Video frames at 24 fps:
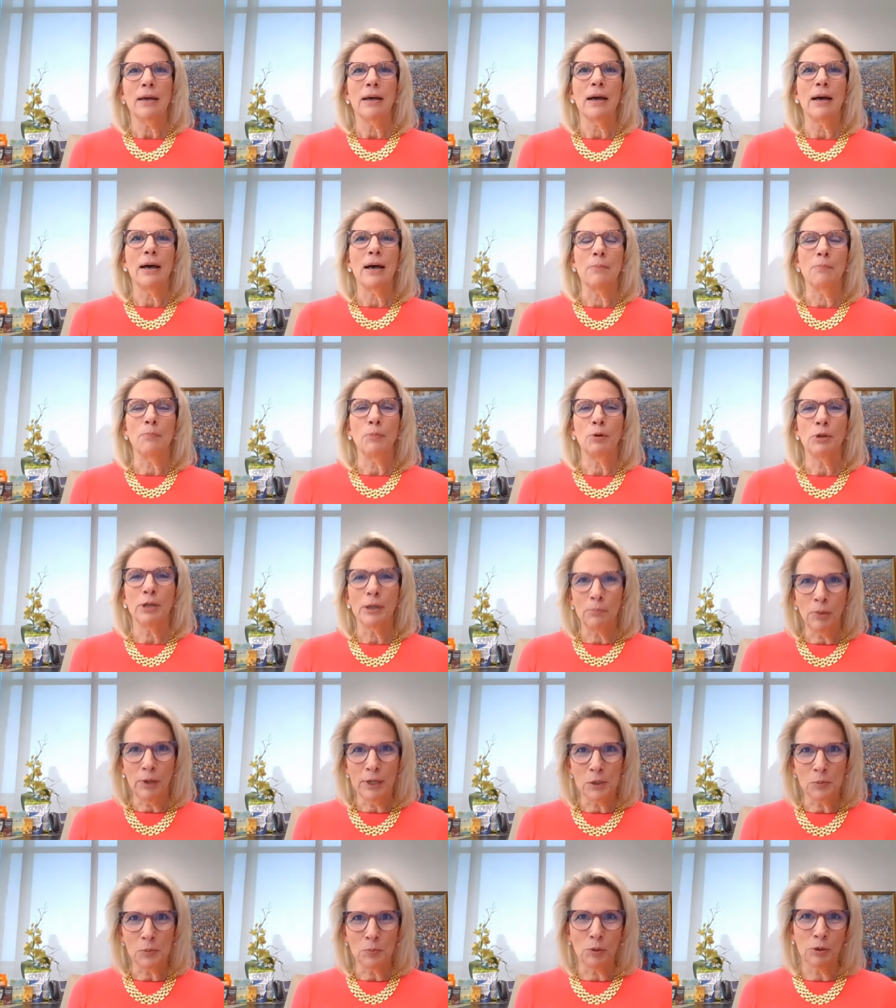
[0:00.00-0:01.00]
uh, put in
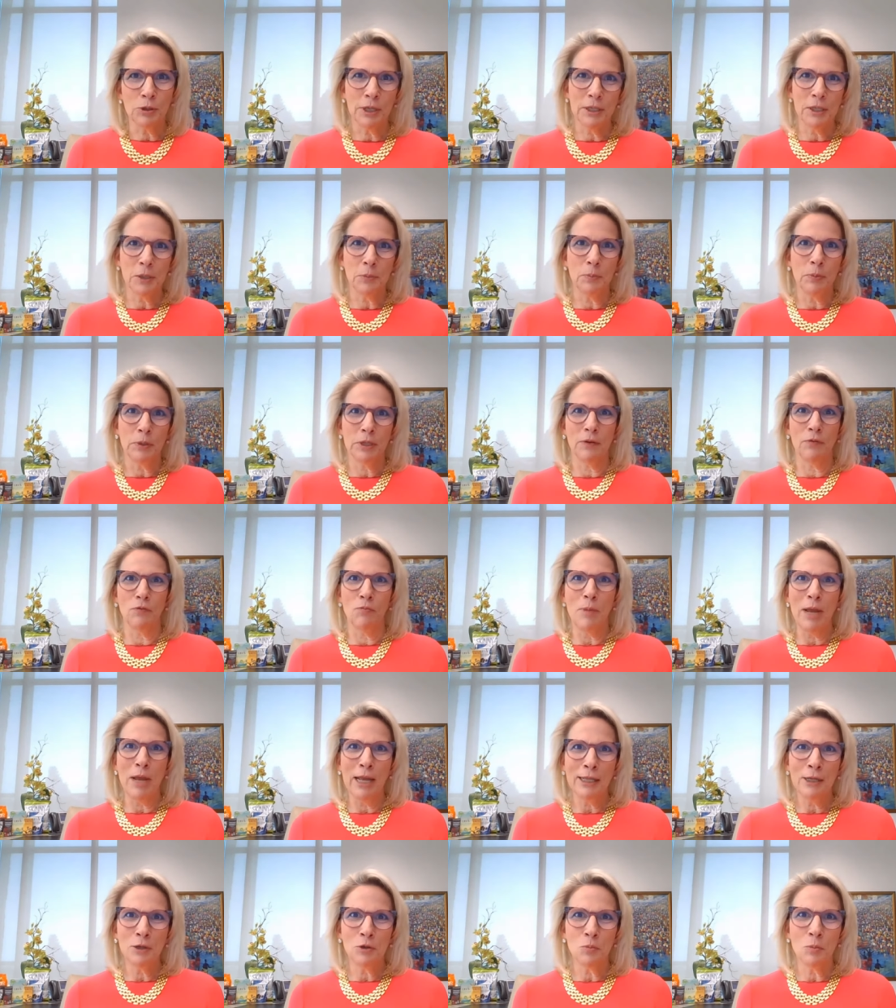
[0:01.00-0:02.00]
place participative
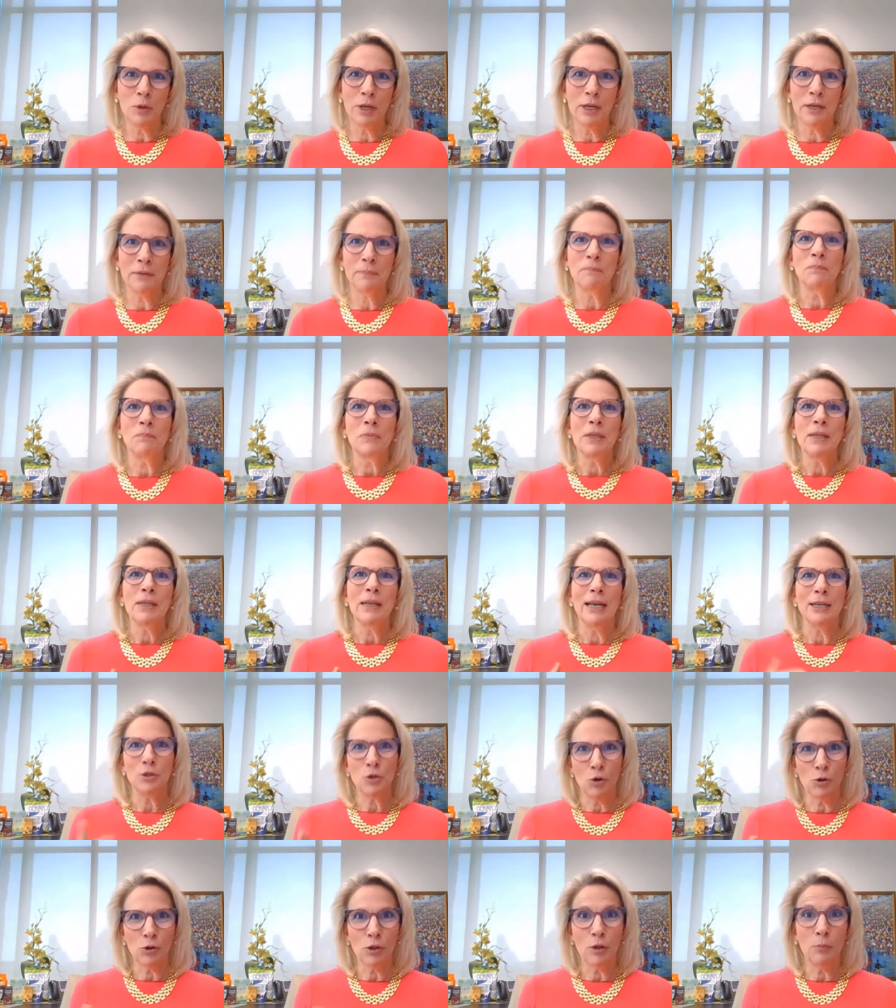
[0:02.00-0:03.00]
management,
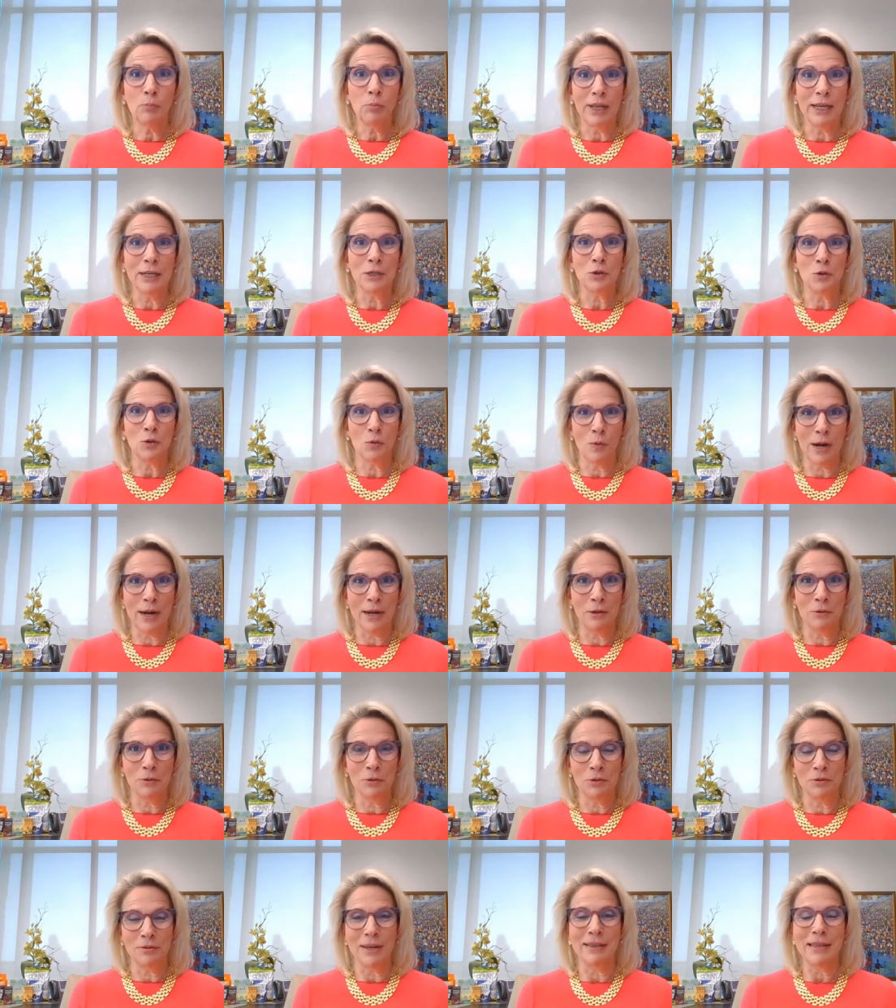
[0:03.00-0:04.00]
and turn the plant
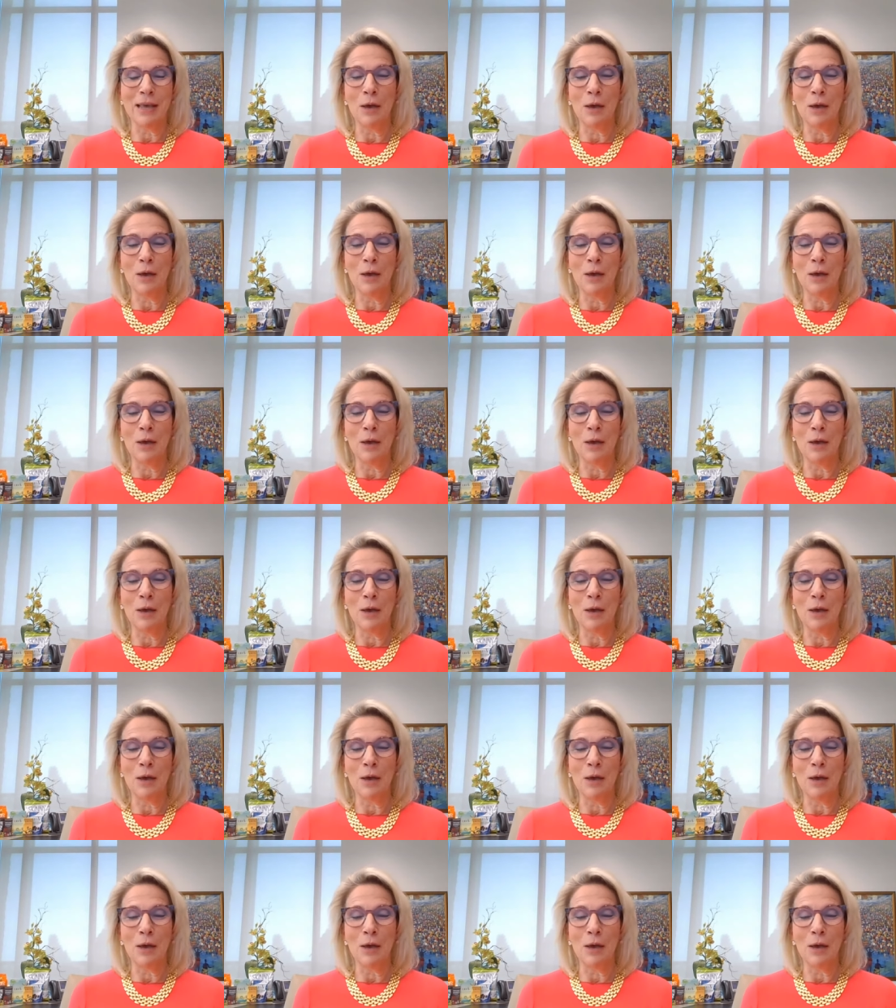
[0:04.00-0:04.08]
around.